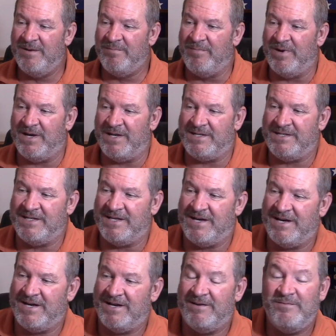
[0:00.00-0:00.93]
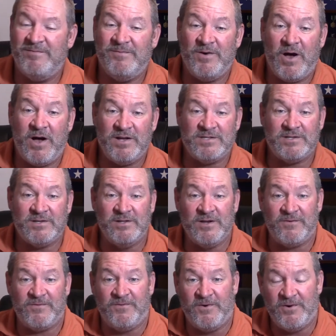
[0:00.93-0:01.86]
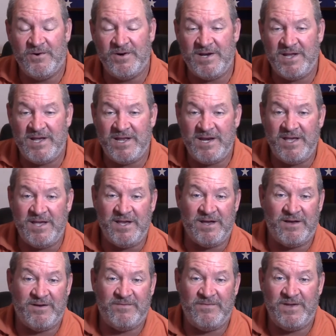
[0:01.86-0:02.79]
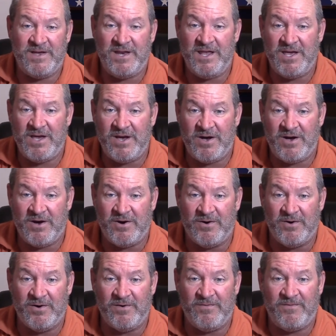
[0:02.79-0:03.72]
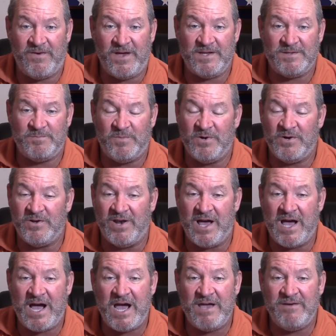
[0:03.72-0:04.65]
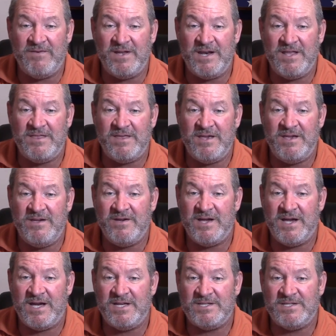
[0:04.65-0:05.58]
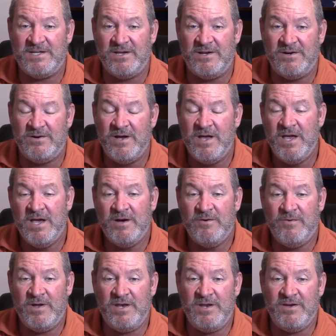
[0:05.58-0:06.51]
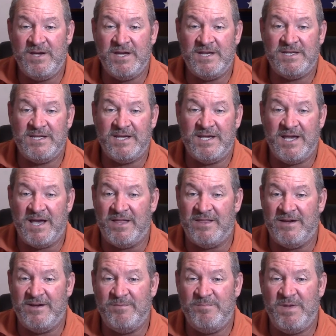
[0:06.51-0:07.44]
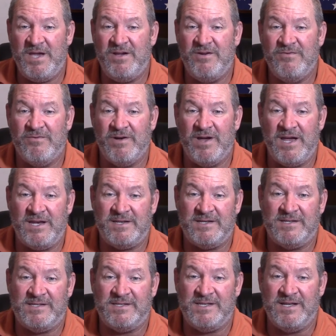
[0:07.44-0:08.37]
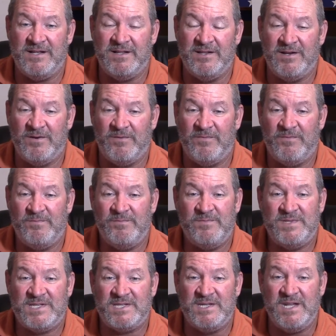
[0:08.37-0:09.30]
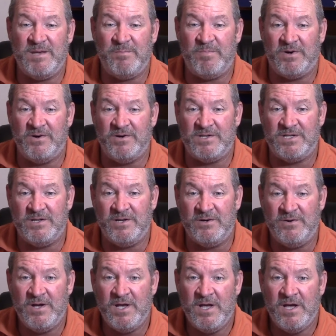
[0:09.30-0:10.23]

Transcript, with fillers: But uh, also look forward to any uh, video or Facebook Live, anything you guys do when you get together. It'd be great to see a little snippet or two